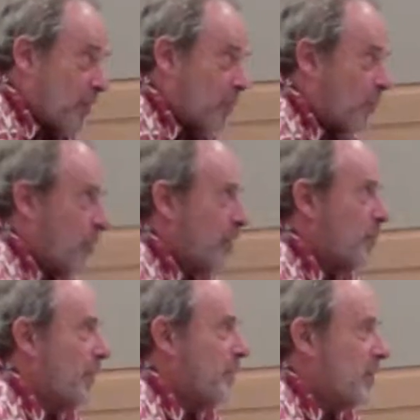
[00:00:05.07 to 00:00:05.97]
on the
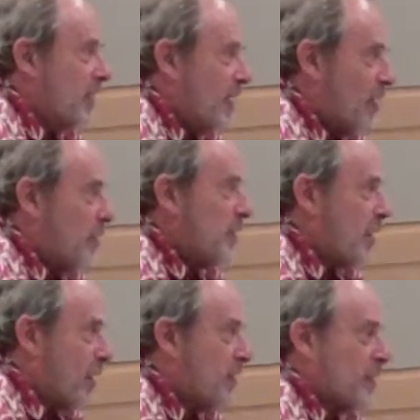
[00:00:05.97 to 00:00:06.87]
board, but a
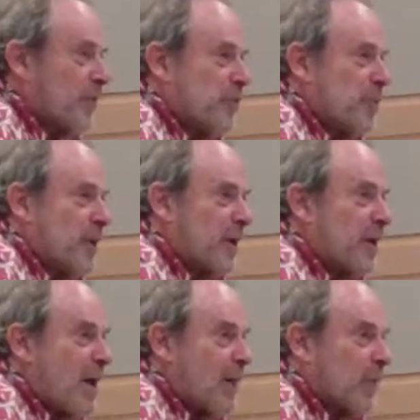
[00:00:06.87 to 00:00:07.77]
retired clergyman and
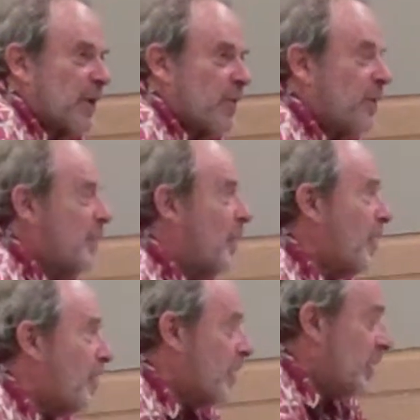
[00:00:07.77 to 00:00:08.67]
happily retired